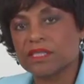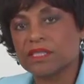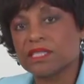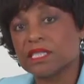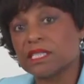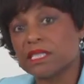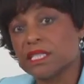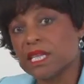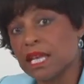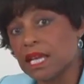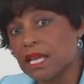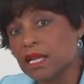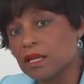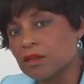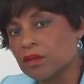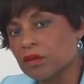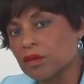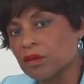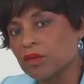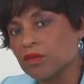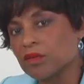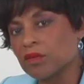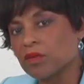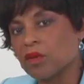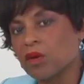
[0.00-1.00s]
and
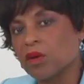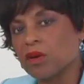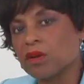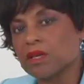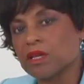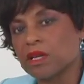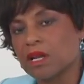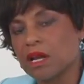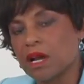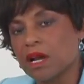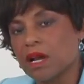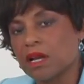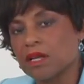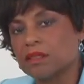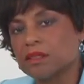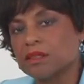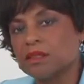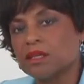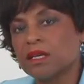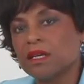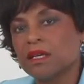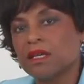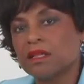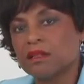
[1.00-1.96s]
standards are not,